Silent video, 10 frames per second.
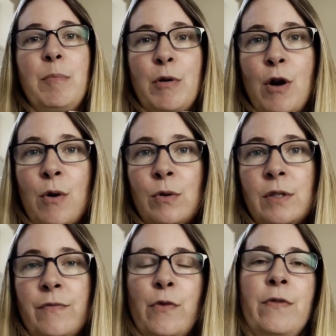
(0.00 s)

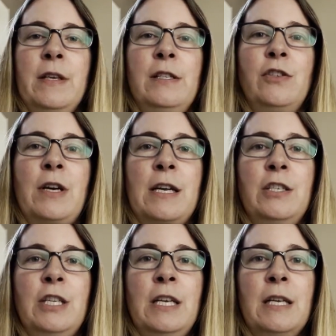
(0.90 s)
pros for this
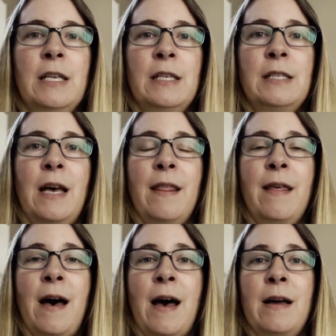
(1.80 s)
strategy is
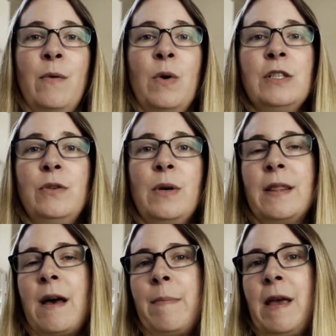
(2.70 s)
that once you
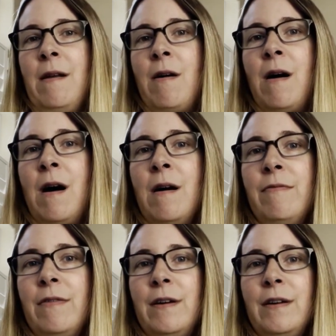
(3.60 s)
get that paid
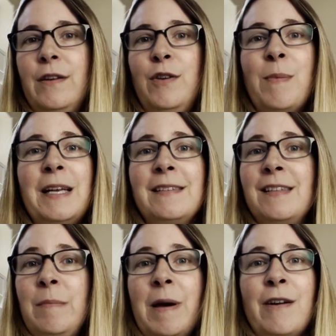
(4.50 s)
off, you might
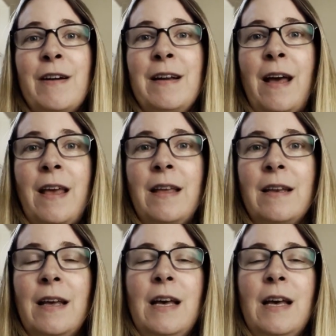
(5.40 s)
sleep better at night.